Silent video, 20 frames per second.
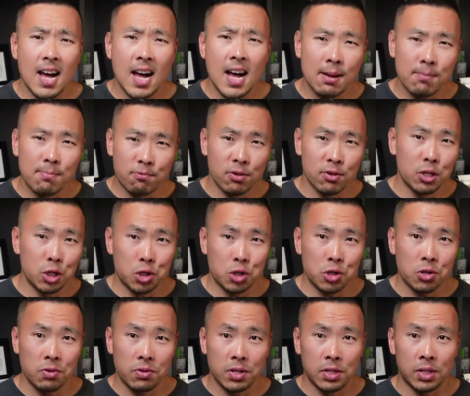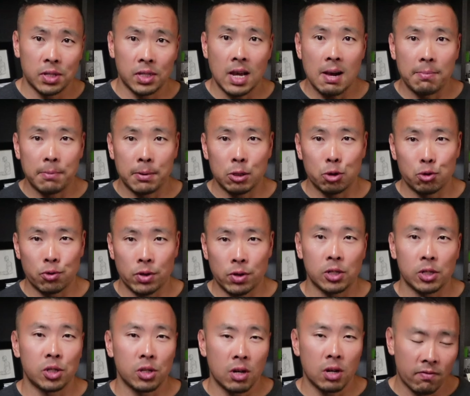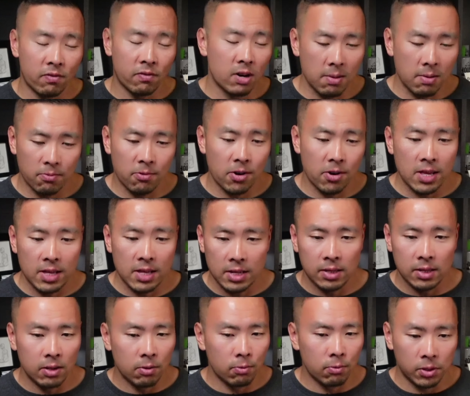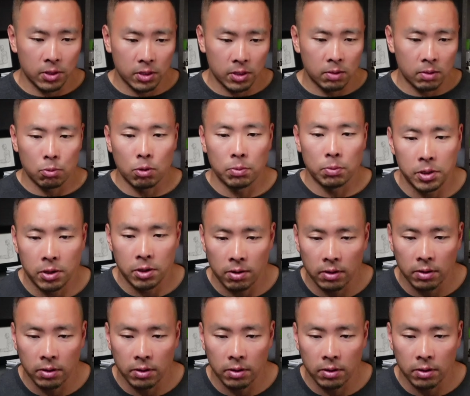I'm pretty sure this happened during a software upgrade and it was just a momentary